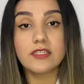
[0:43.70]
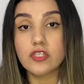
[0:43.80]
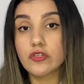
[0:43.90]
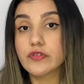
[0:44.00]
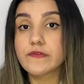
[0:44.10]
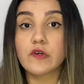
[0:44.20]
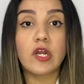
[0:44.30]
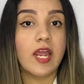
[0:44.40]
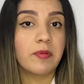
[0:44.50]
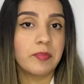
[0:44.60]
is used for
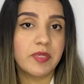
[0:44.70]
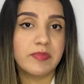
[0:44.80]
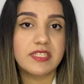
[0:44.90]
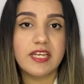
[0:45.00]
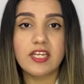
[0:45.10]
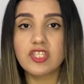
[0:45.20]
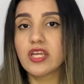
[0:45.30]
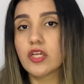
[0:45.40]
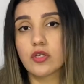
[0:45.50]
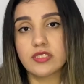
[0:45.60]

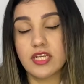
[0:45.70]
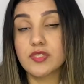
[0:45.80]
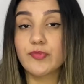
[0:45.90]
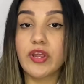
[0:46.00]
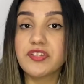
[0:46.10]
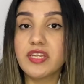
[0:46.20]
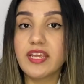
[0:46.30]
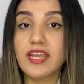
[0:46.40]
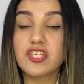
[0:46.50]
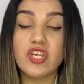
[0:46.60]
hyperpigmentation. It contains brightening
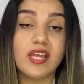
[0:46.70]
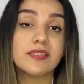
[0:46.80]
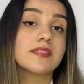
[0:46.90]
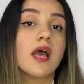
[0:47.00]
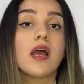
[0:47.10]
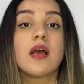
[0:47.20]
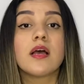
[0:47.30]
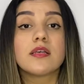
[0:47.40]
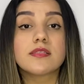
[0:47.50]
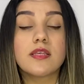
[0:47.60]
agent.
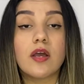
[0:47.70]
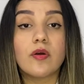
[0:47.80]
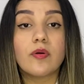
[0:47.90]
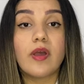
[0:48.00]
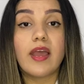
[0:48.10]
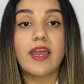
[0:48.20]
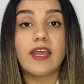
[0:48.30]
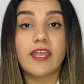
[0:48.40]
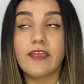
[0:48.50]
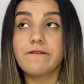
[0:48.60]
So
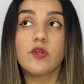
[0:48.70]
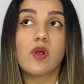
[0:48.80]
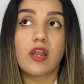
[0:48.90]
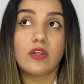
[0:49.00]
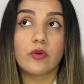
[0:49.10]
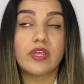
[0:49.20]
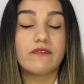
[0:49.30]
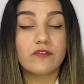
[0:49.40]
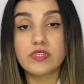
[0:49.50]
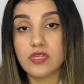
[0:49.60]
if you are looking
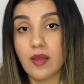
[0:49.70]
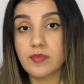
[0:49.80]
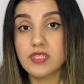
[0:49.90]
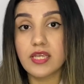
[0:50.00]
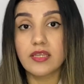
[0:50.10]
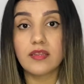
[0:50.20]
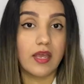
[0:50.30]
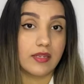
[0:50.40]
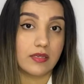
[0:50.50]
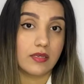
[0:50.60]
for something
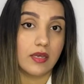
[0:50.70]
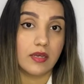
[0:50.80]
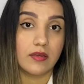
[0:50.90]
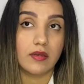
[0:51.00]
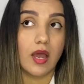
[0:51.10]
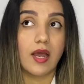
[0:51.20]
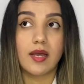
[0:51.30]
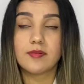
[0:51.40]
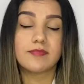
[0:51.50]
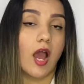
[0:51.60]
like 100%
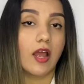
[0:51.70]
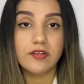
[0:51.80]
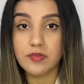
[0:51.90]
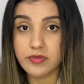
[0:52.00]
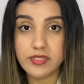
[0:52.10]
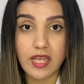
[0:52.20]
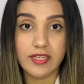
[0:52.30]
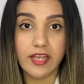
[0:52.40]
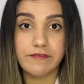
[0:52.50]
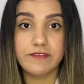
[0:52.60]

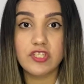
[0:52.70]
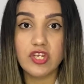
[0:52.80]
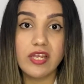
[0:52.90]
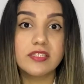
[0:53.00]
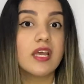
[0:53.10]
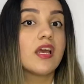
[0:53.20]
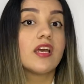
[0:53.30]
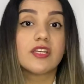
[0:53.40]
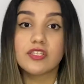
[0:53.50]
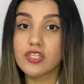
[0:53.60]
um, efficient,
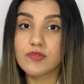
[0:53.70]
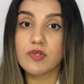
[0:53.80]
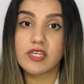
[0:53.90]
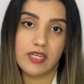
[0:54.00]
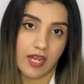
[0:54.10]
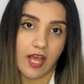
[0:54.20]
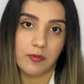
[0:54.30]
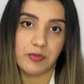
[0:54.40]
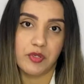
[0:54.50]
this one can help you